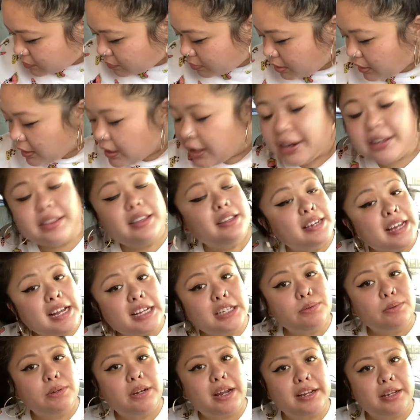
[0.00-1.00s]
All right, the next
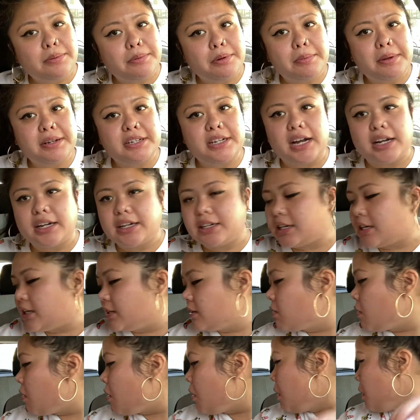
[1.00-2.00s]
one I had to put my jacket on
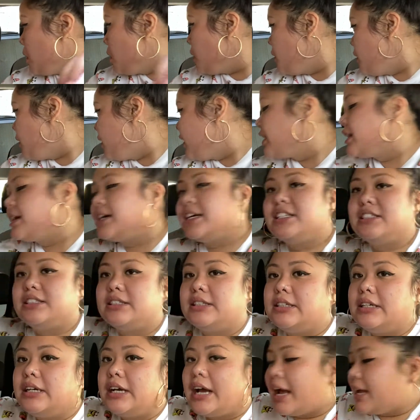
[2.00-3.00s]
because
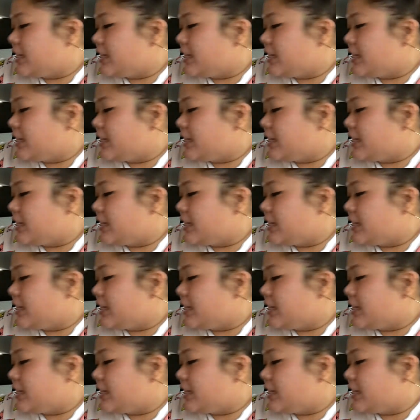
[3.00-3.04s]
I